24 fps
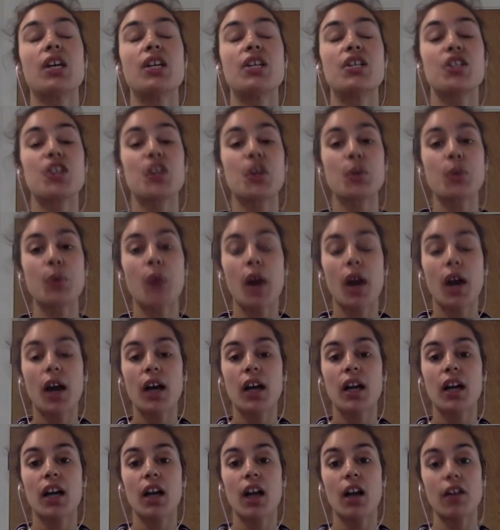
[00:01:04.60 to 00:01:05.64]
So
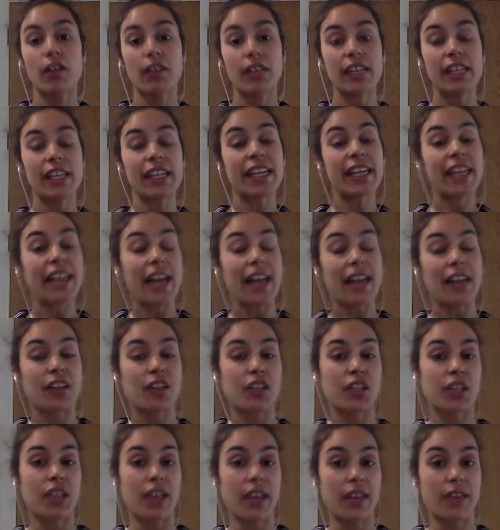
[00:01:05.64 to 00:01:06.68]
currently, Eat Allergy
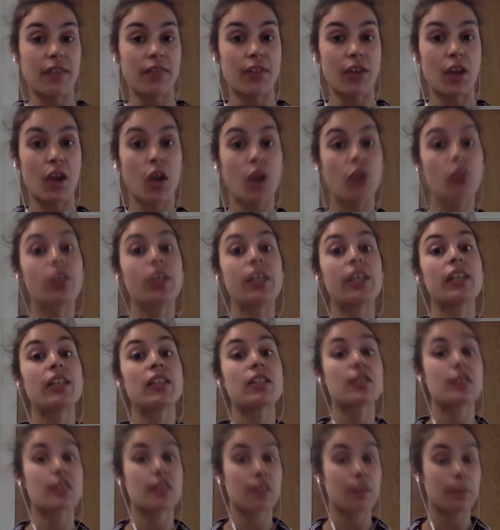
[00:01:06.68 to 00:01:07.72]
Safe only
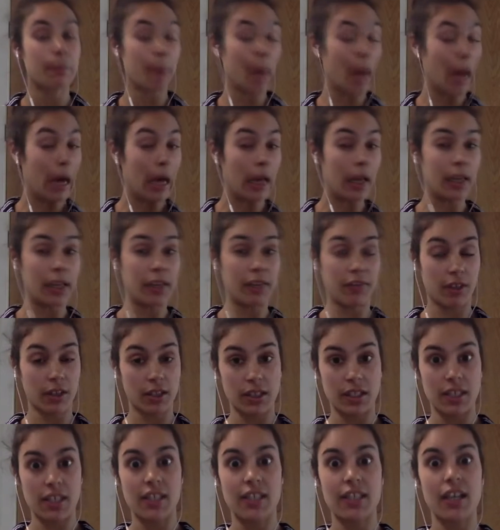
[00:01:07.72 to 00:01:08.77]
partly
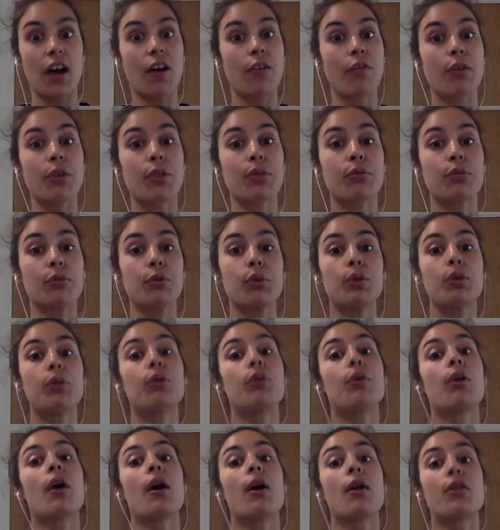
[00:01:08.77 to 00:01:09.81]
funds itself
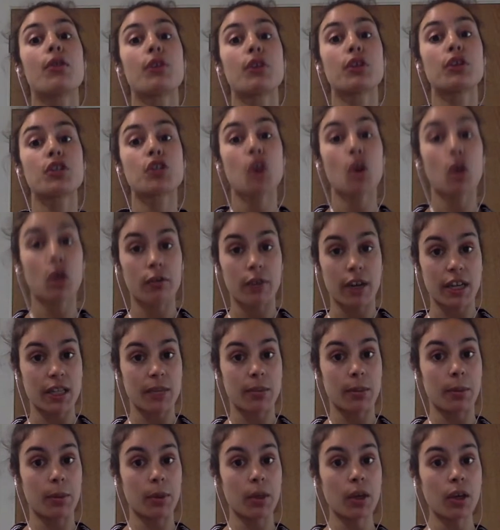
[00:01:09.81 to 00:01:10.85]
through the chocolate
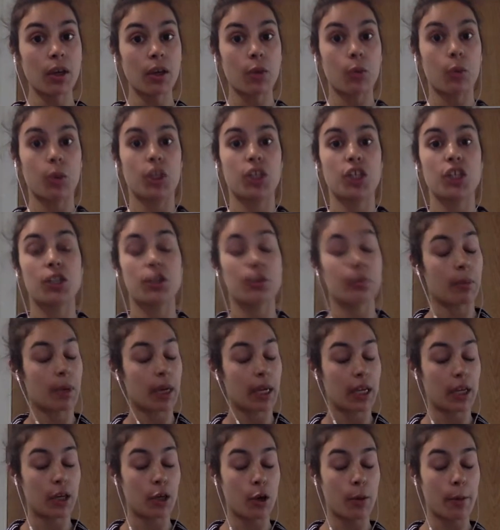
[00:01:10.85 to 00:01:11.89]
recipe book, which you
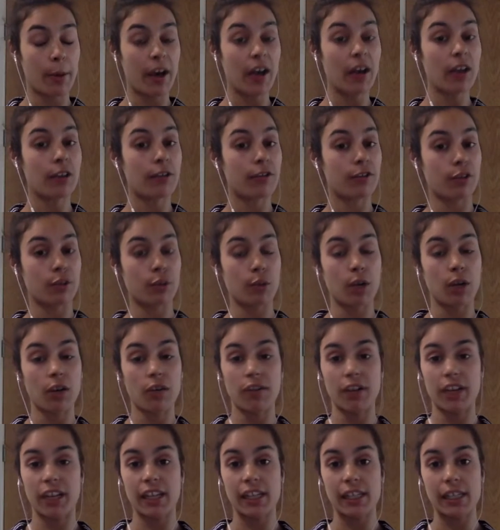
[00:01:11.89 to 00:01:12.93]
may know about if you are a
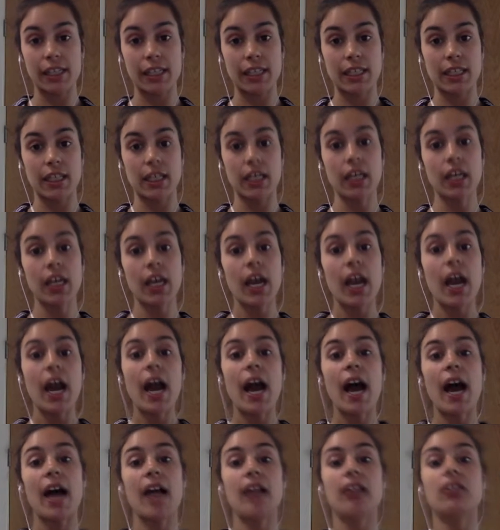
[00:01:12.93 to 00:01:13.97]
regular listener,
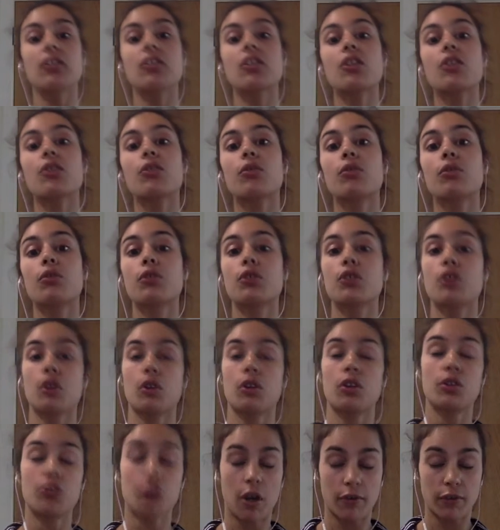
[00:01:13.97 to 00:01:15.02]
and through the
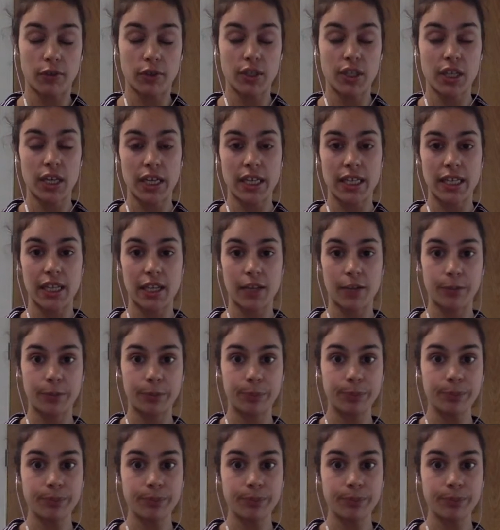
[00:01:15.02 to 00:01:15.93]
chocolate truffles that I sell.